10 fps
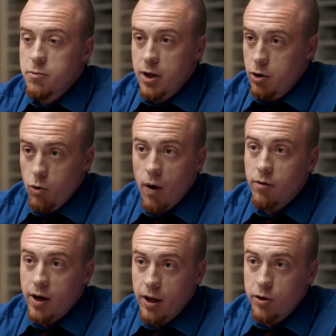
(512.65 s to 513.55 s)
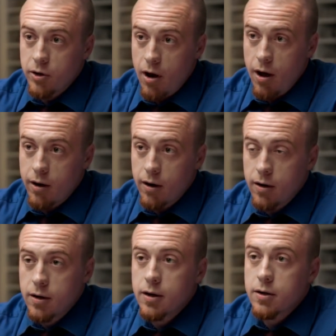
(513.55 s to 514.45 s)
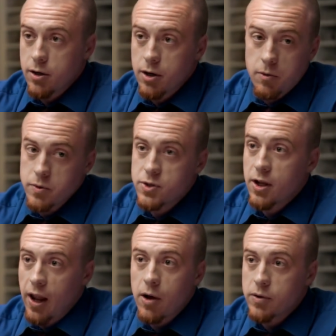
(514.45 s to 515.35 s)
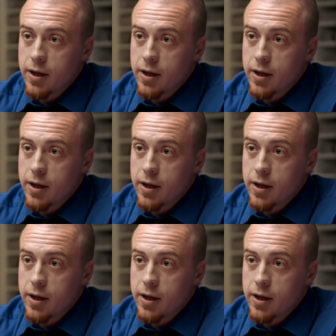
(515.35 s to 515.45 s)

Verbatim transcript: that whoever killed her daughter, he was still out